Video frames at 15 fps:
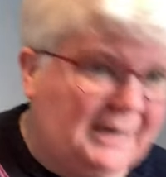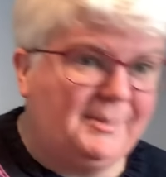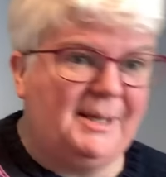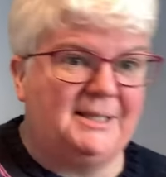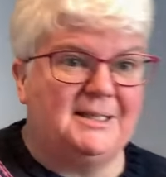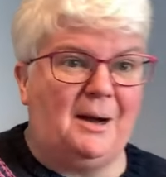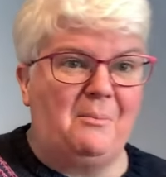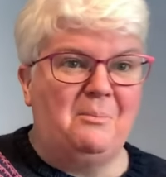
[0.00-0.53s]
a
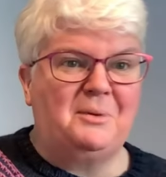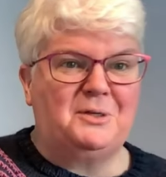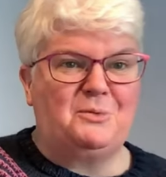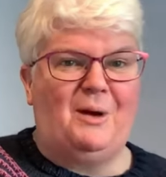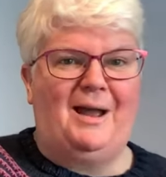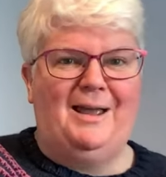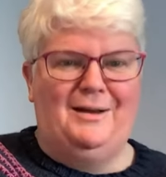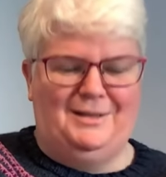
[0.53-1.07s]
bit damp is
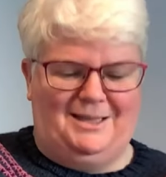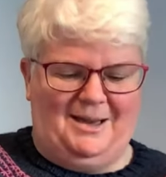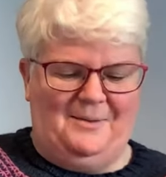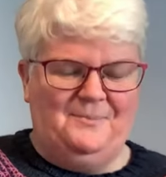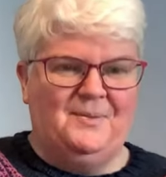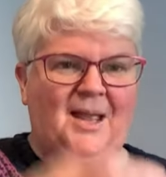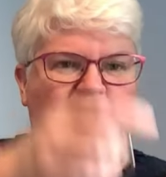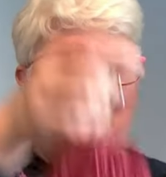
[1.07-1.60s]
why.
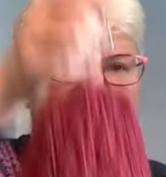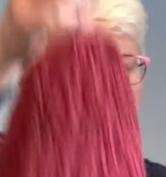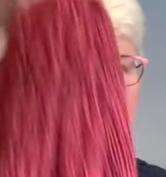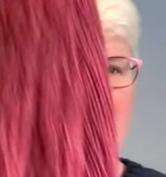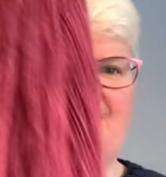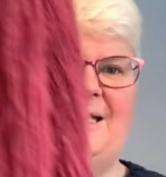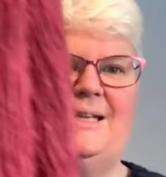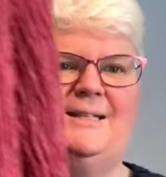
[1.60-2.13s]

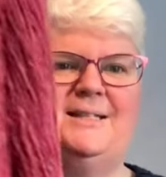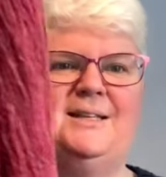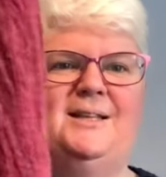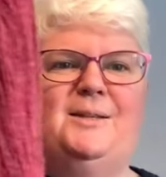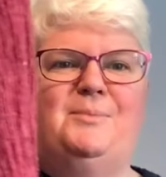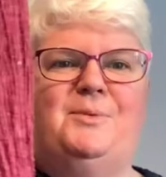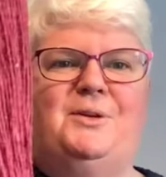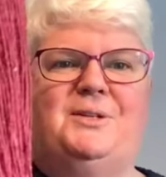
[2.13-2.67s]
This is
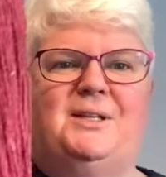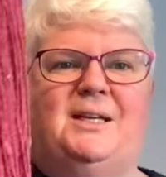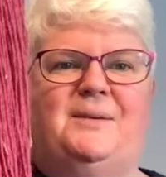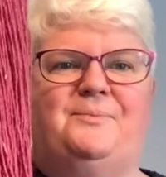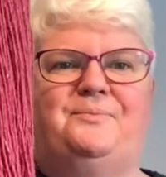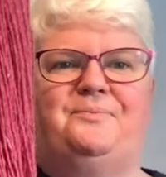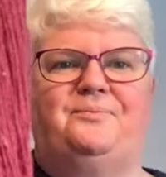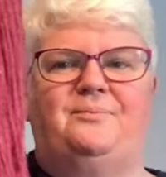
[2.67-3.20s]
the beauty.